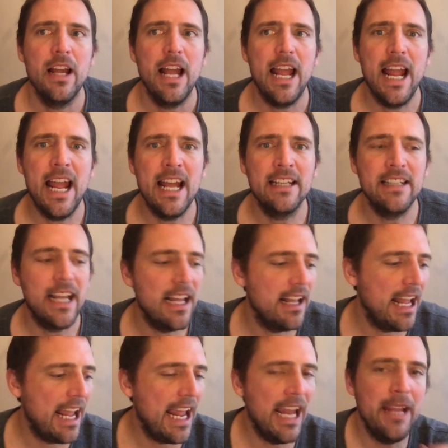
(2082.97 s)
And
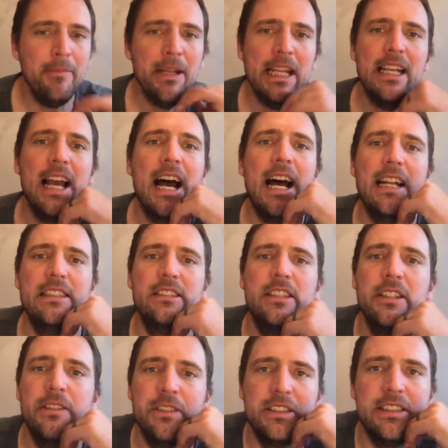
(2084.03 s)
Amy got
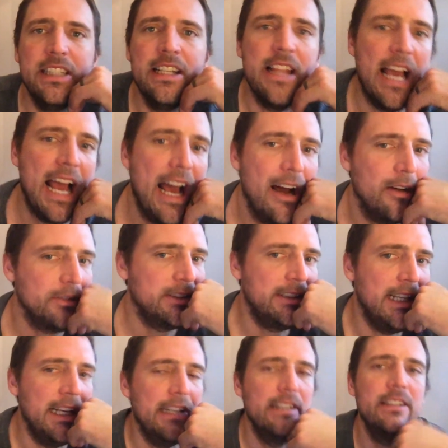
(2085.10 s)
to see the house
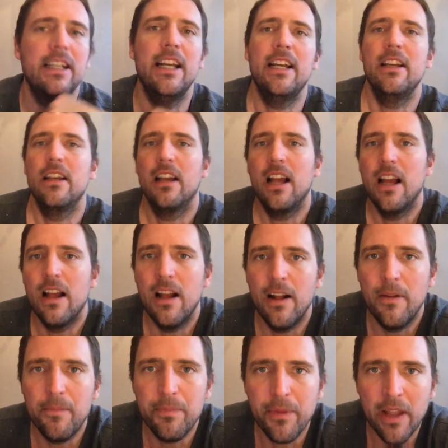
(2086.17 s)
that that
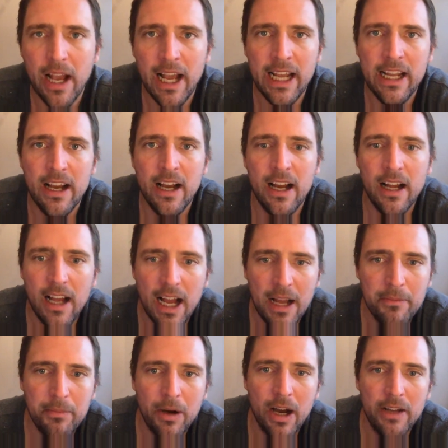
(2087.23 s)
I uh, I
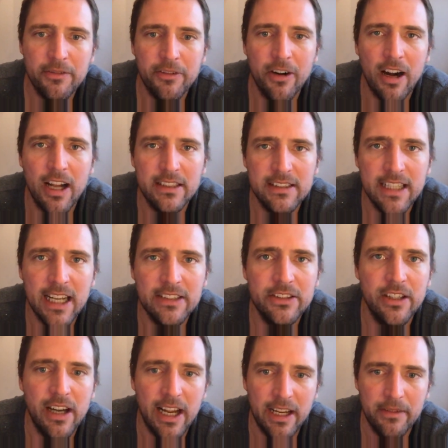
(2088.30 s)
bought for us
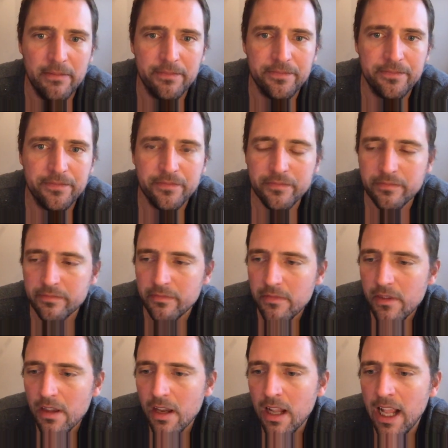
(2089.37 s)
yesterday,
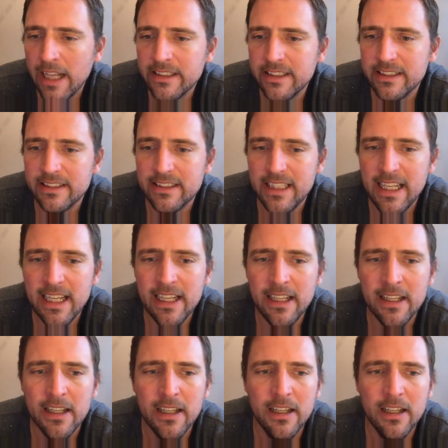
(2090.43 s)
and to see